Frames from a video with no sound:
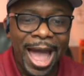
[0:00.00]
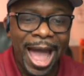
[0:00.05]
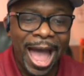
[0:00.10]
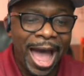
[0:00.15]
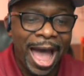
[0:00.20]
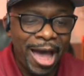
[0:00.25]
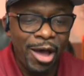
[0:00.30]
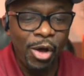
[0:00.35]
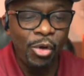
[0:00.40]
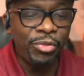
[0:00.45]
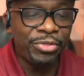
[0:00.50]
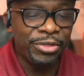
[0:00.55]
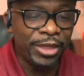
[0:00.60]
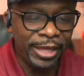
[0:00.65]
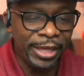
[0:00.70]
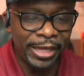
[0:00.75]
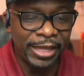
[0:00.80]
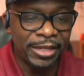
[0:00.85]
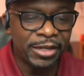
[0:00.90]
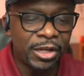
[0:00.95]
How
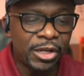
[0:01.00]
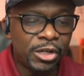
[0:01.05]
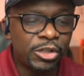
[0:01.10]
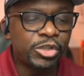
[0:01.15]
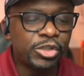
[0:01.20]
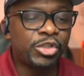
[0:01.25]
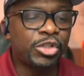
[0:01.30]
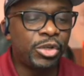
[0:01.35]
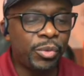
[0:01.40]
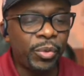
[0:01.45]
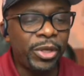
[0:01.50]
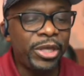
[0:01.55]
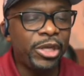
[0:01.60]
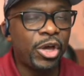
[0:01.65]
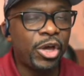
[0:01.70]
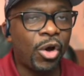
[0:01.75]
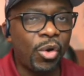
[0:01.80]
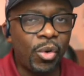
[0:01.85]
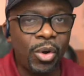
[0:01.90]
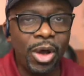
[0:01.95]
then should we
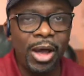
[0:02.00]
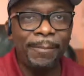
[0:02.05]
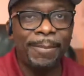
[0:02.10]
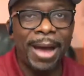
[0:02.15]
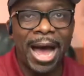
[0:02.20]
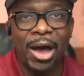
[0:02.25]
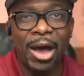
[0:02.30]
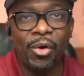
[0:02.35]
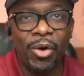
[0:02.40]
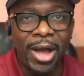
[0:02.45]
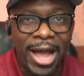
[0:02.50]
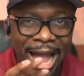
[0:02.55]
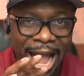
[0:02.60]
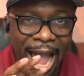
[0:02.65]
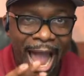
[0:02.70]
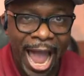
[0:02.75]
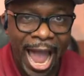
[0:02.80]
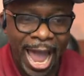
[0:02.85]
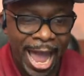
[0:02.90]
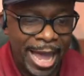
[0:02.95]
go about
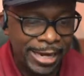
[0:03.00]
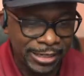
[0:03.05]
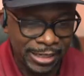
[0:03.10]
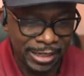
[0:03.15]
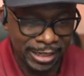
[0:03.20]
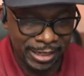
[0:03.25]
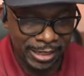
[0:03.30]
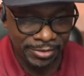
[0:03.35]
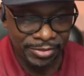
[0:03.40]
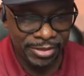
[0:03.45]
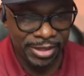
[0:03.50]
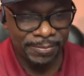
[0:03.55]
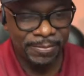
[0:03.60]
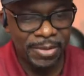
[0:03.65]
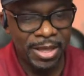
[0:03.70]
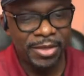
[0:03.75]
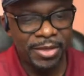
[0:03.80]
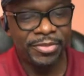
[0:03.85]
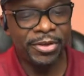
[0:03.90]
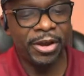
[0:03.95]
handling them?